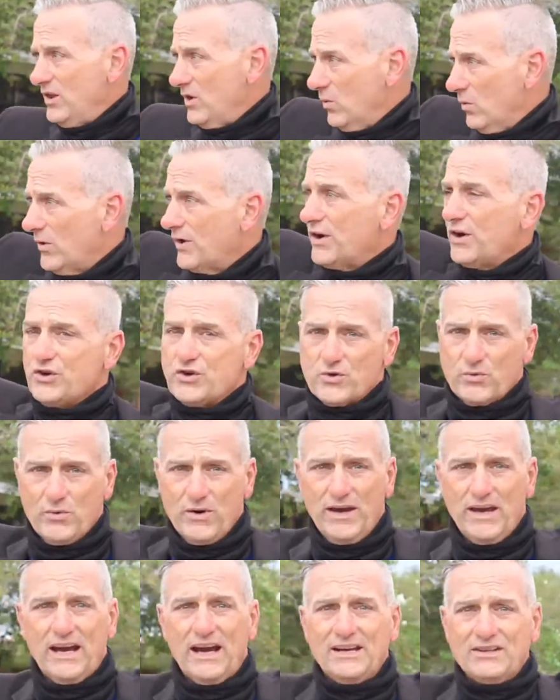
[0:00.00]
the 100
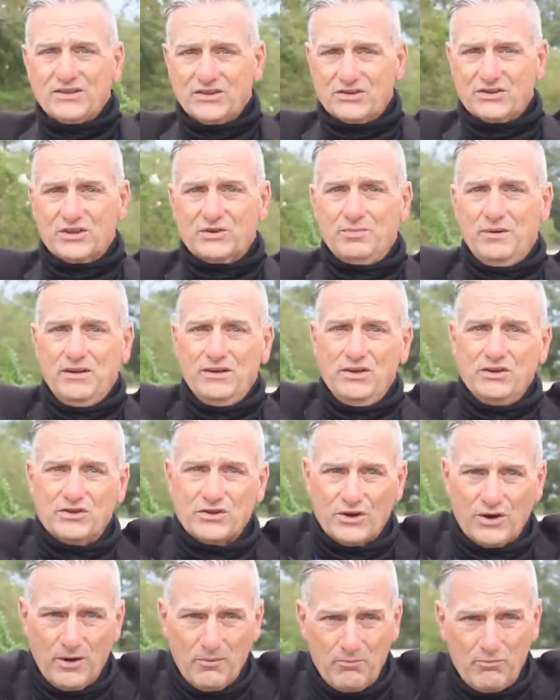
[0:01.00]
wing. I just explained these
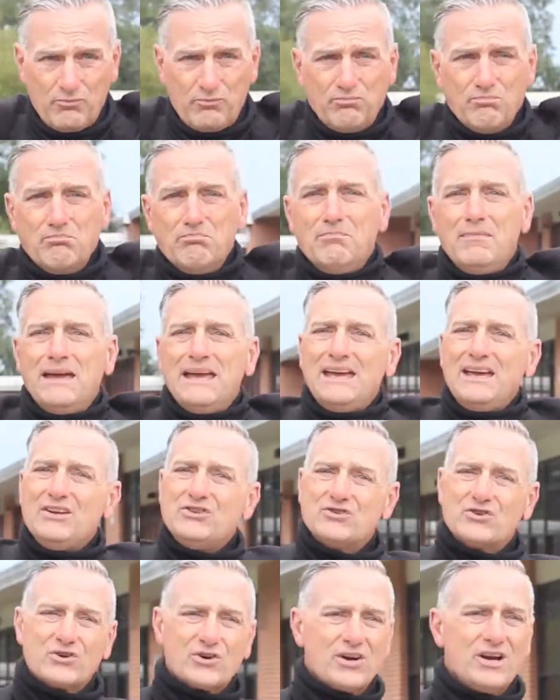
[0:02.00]
are
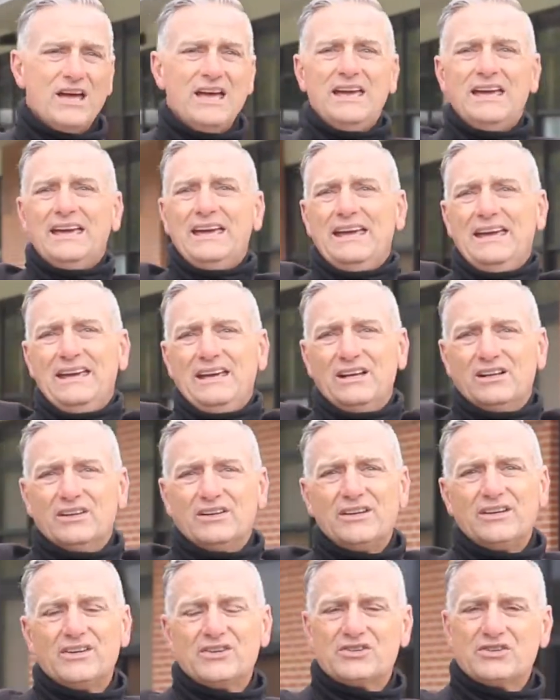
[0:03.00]
major
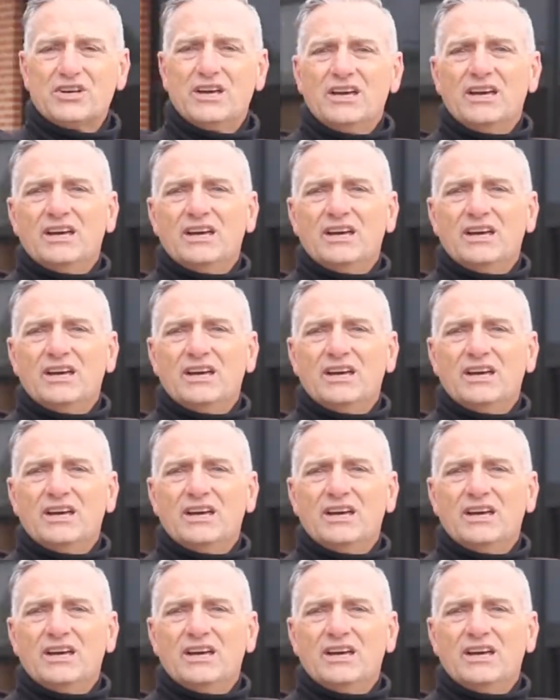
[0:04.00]
English,